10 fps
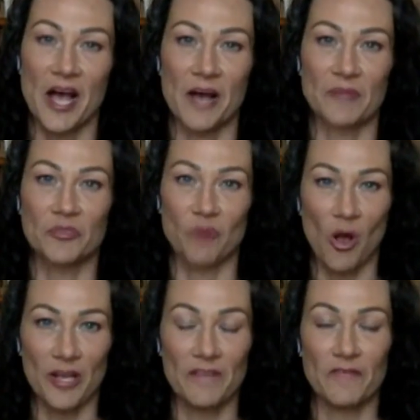um,
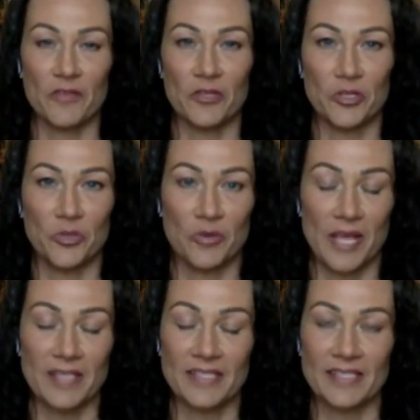drawing for the two
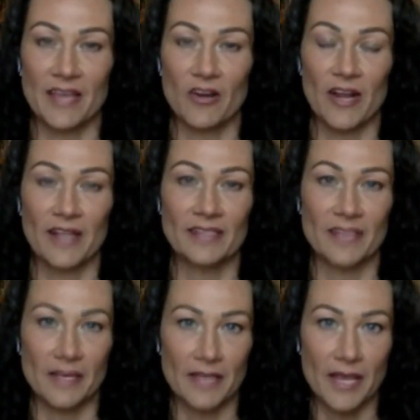days, a Saturday and
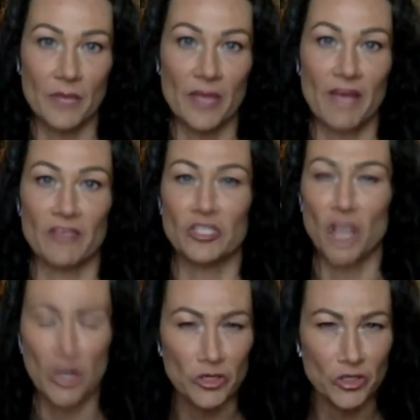Sunday. We have a
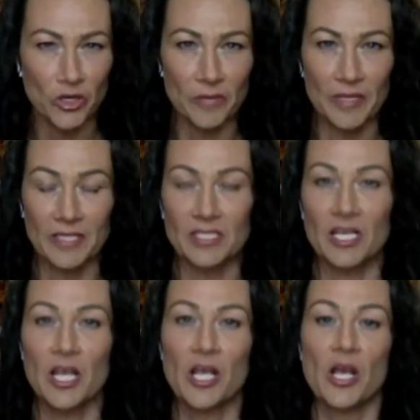soccer tournament.
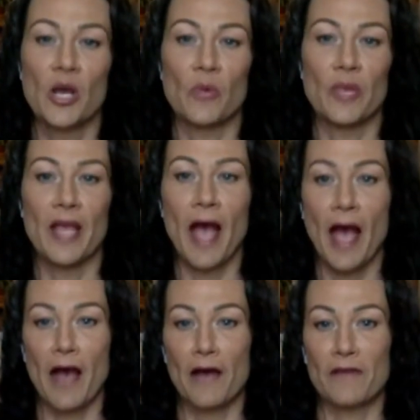We
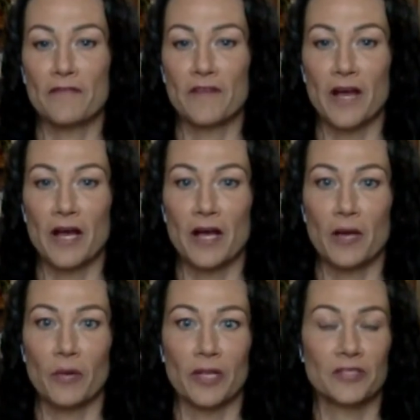have
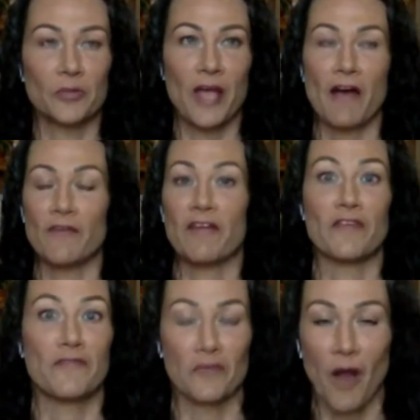uh, what else do we have? We have
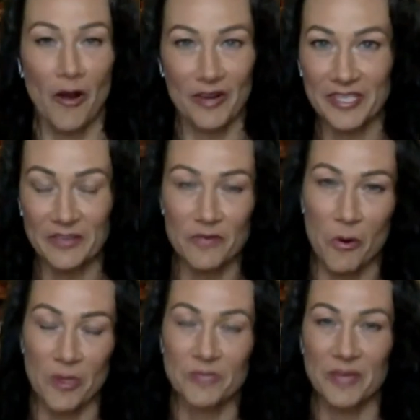the Ferraris, of
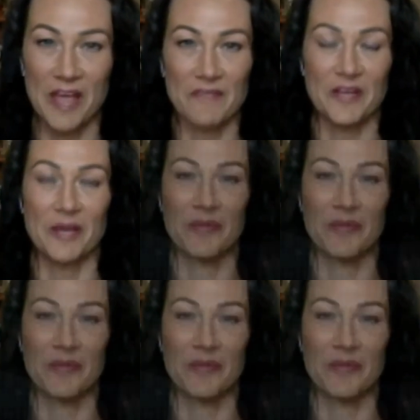course. We can't ah, of